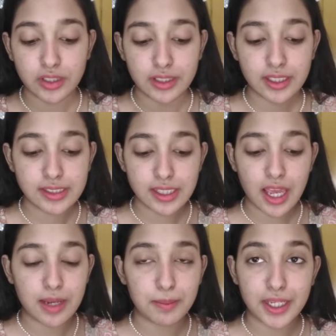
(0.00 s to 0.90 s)
this,
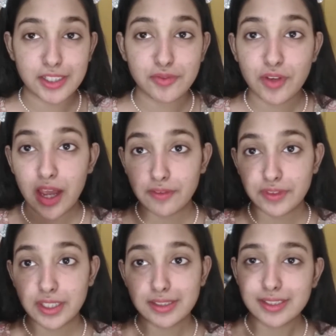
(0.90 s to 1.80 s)
and beige 5
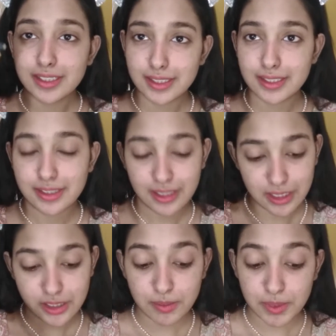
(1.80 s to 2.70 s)
this is a
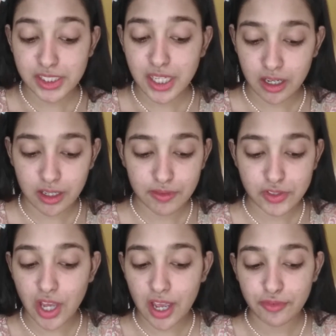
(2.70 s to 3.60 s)
little bit darker,
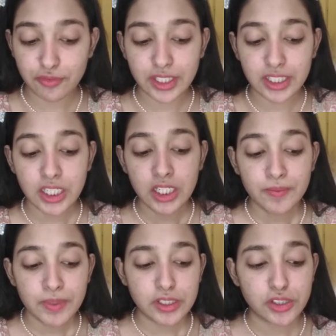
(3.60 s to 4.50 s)
which I feel.
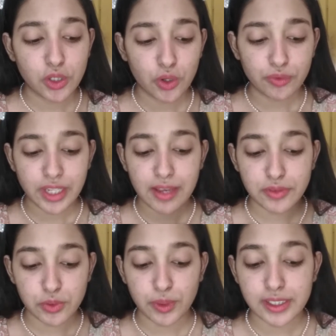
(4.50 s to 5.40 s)
So we
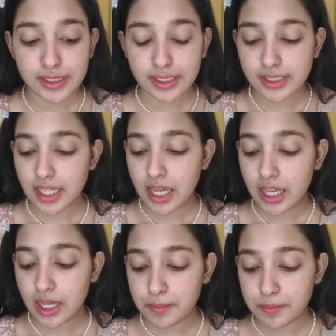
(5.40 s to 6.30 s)
have choices.
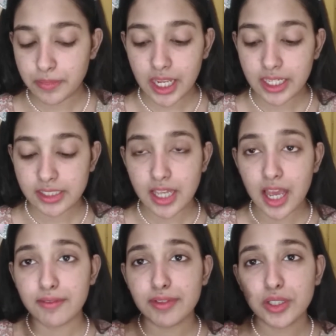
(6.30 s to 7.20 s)
I guess
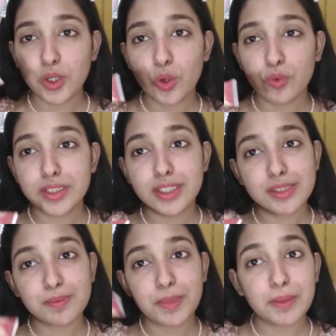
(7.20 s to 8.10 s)
I will go with
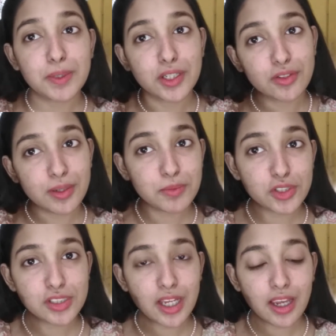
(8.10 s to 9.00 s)
this BB cream
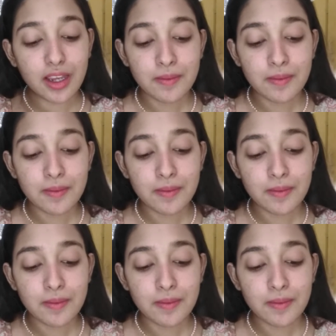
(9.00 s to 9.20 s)
today,